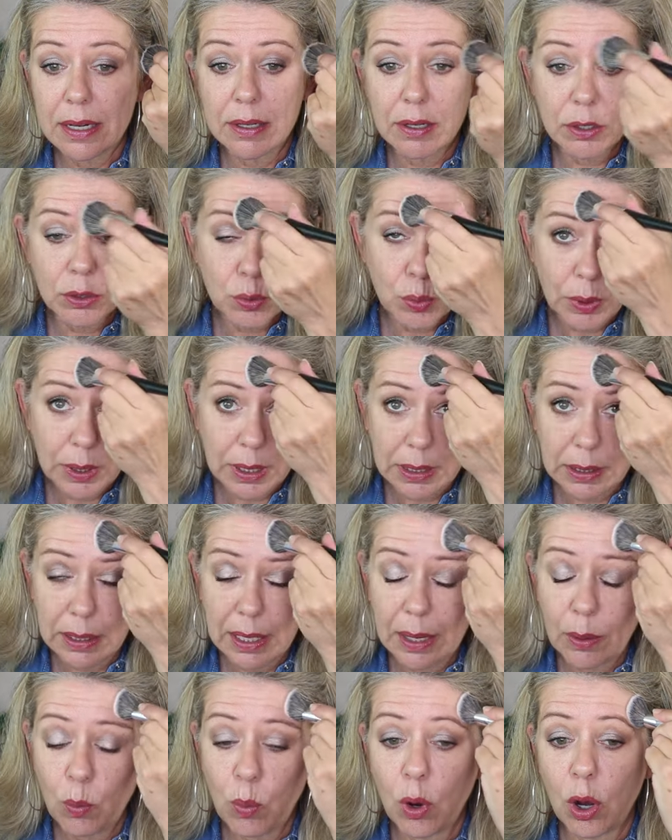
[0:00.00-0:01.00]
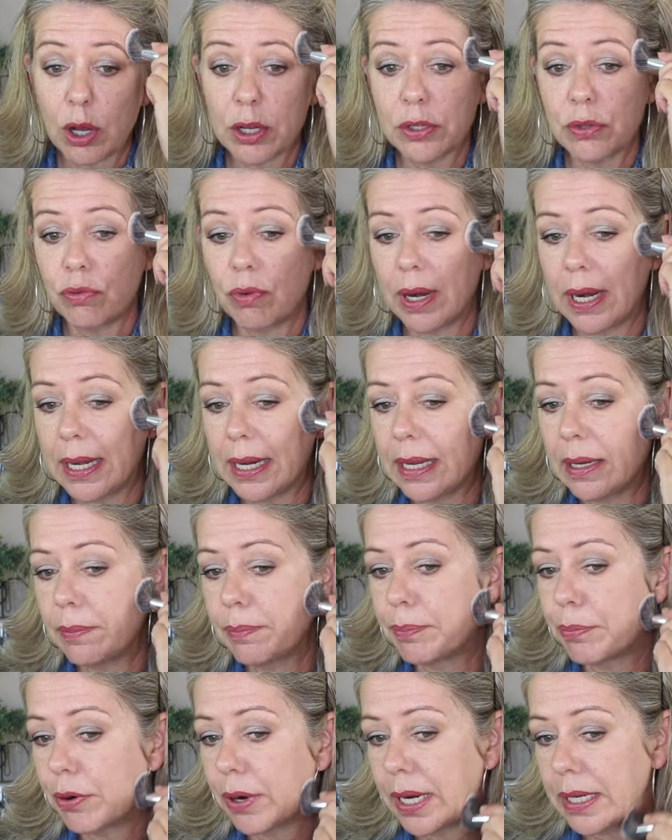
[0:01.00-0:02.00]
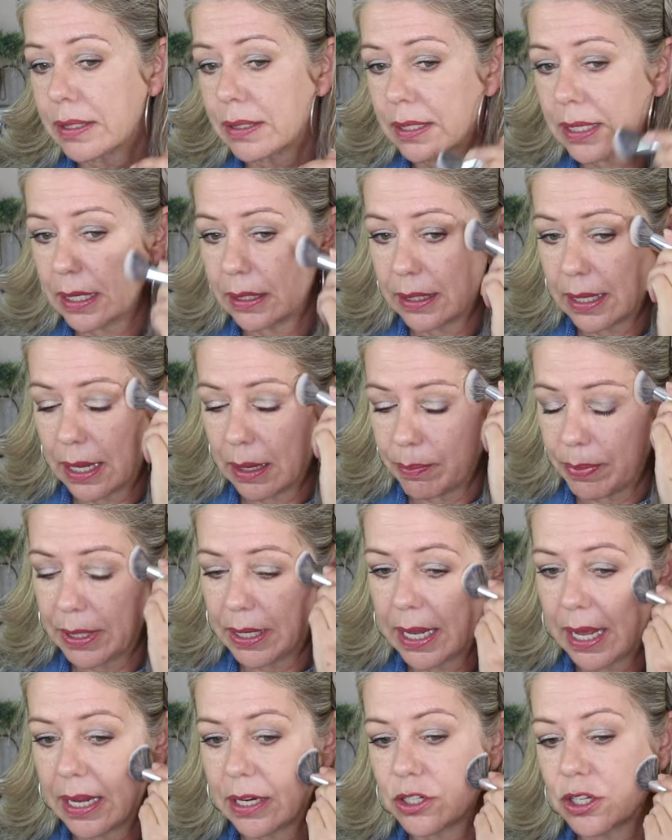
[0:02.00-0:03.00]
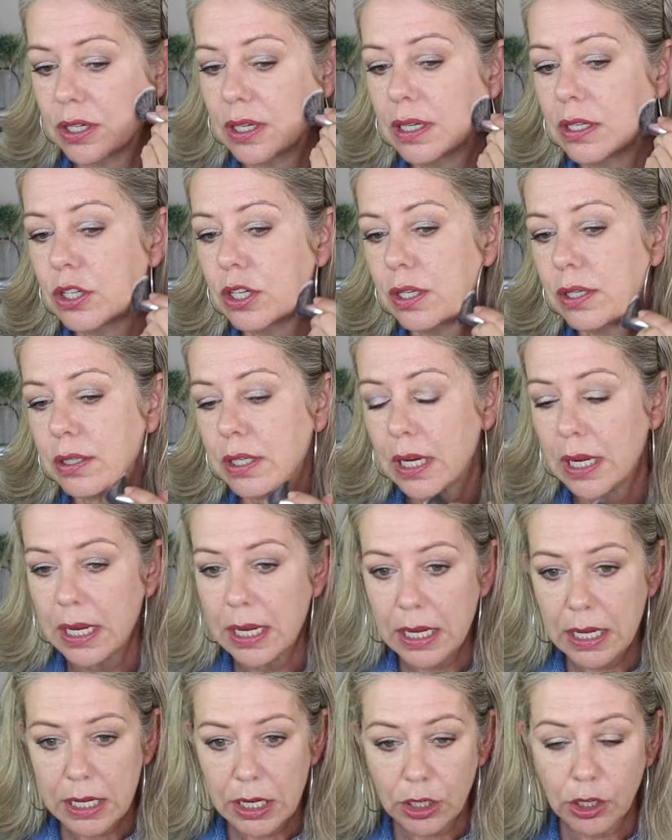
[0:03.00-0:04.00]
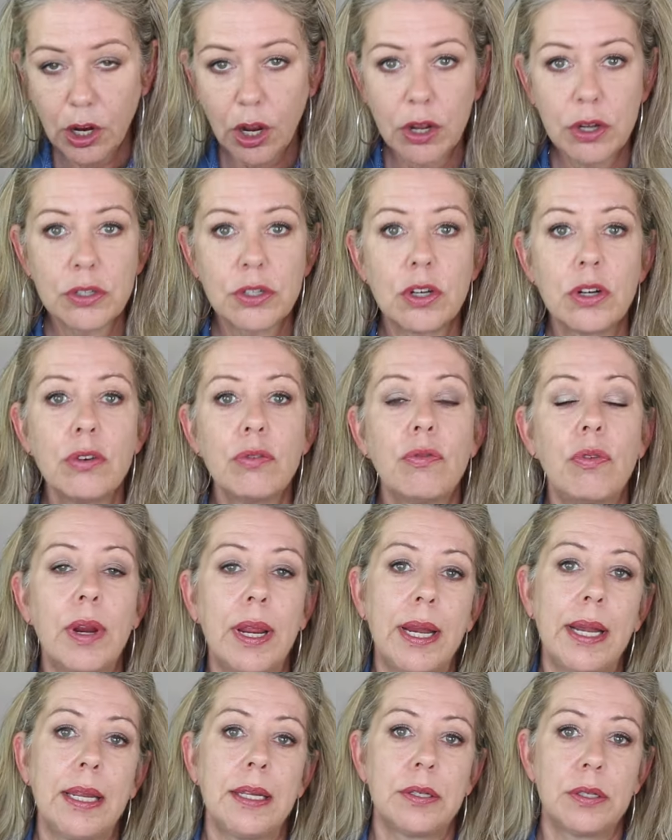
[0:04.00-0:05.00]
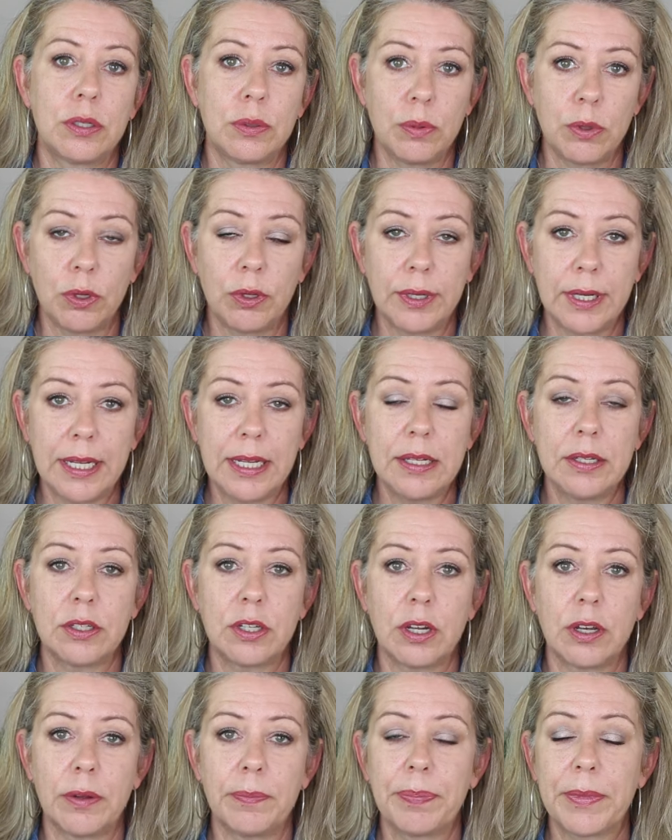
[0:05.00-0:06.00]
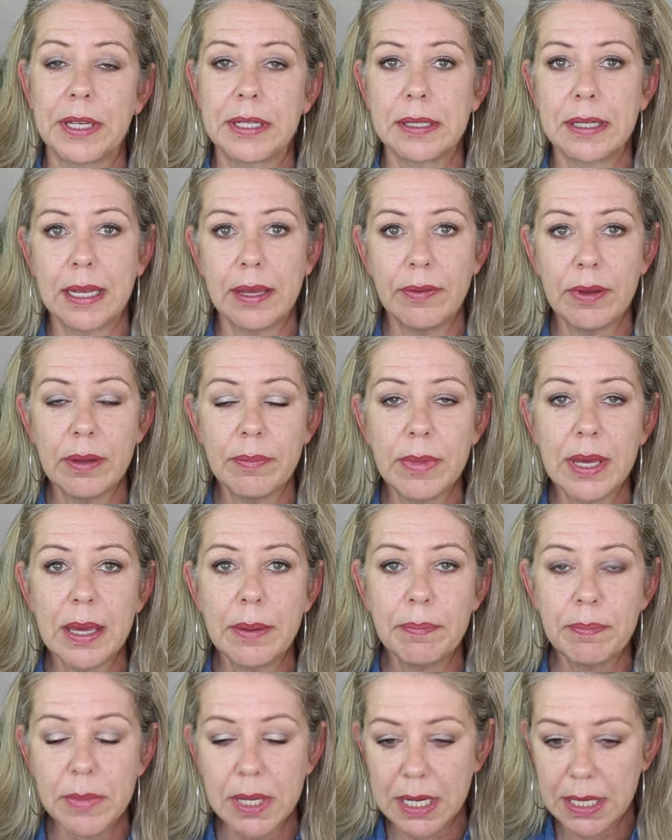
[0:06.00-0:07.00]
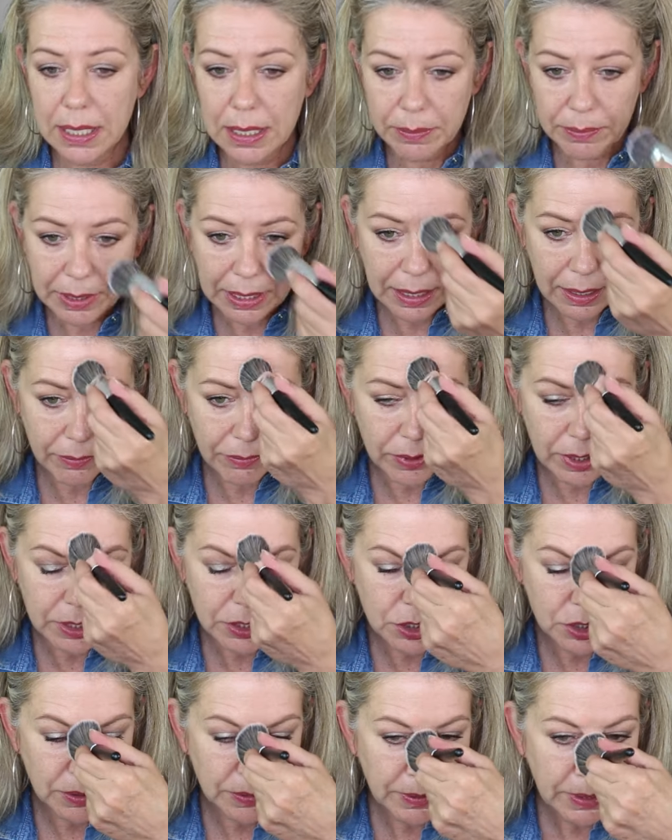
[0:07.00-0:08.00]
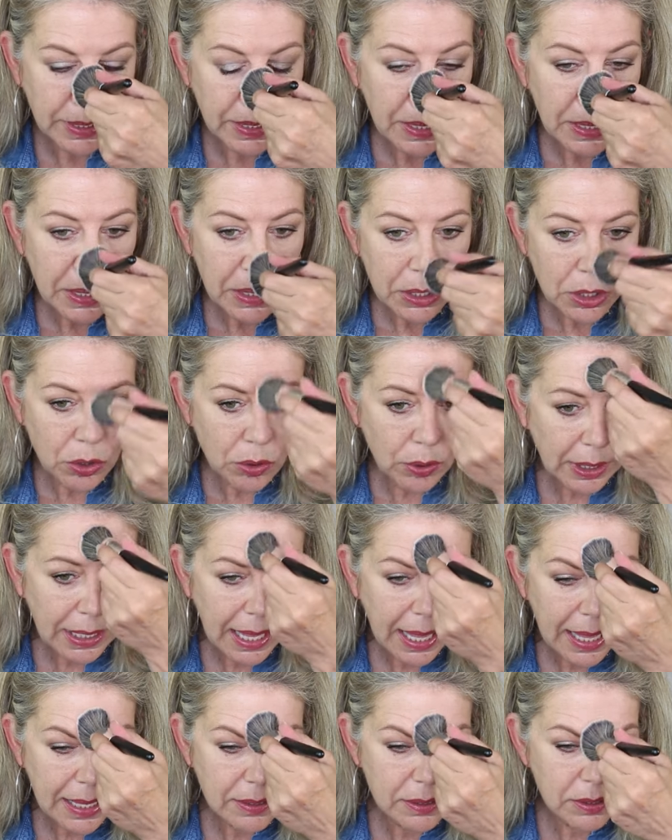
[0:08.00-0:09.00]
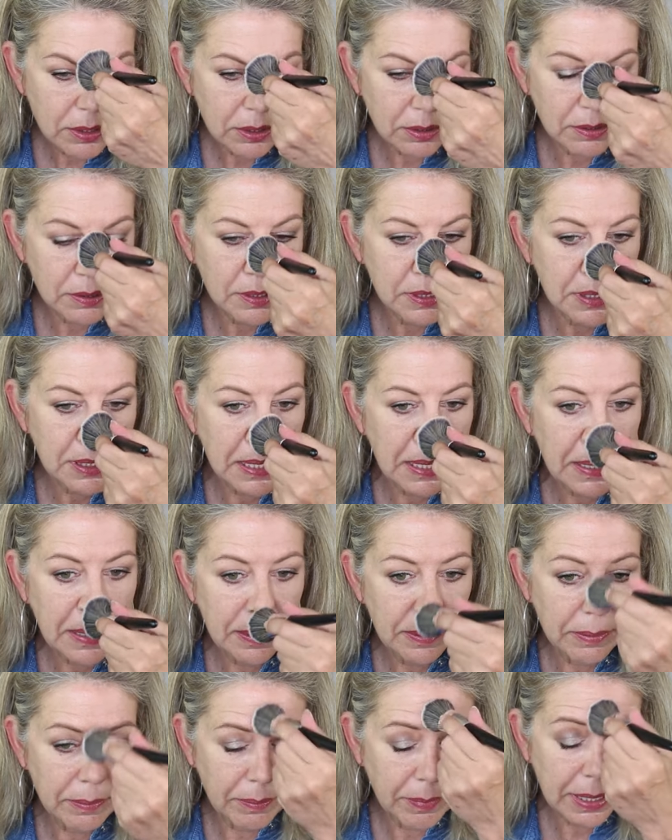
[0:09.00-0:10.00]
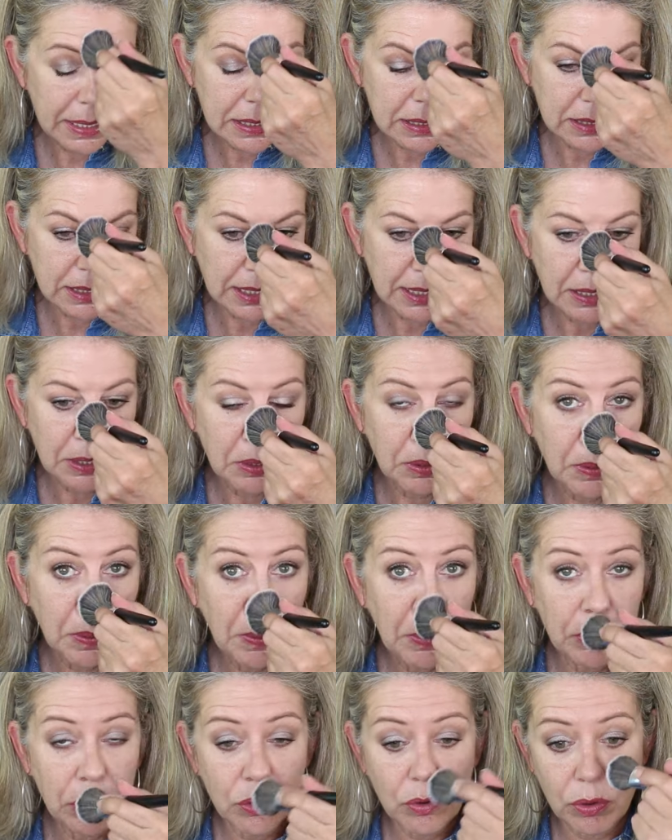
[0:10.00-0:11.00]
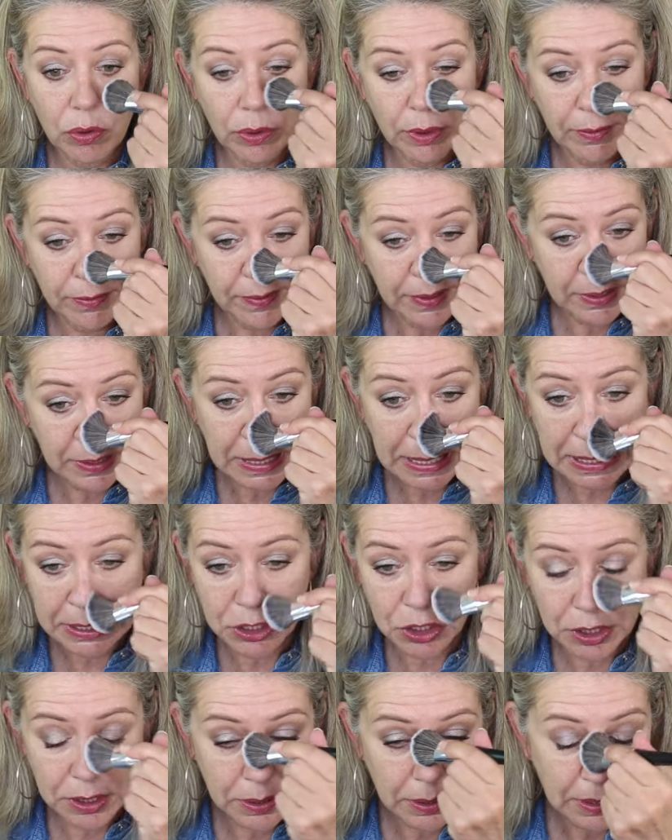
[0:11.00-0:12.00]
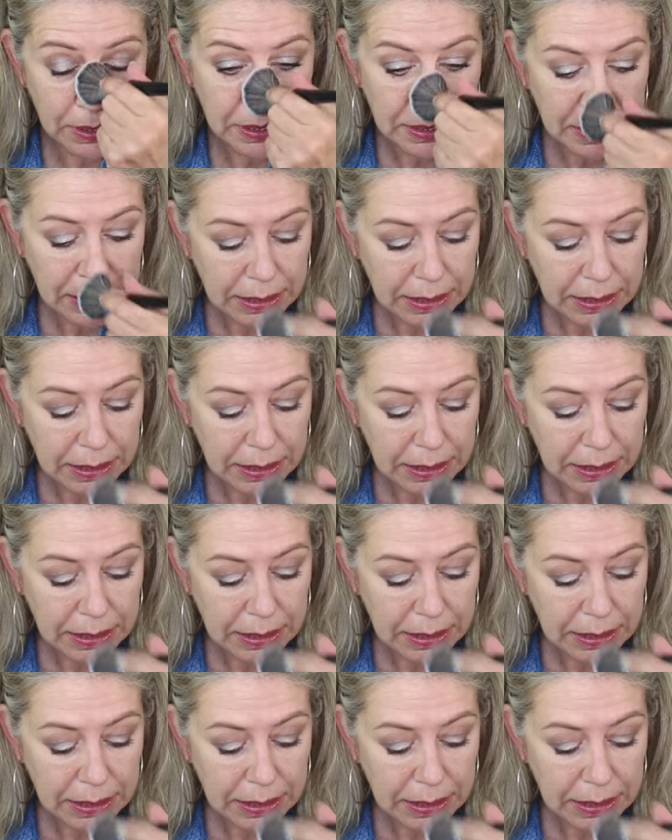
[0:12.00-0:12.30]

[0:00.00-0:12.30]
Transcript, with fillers: it as well, I was really impressed at the application. It just goes on really smoothly. So it's giving me a medium coverage. You can still see my skin through the foundation.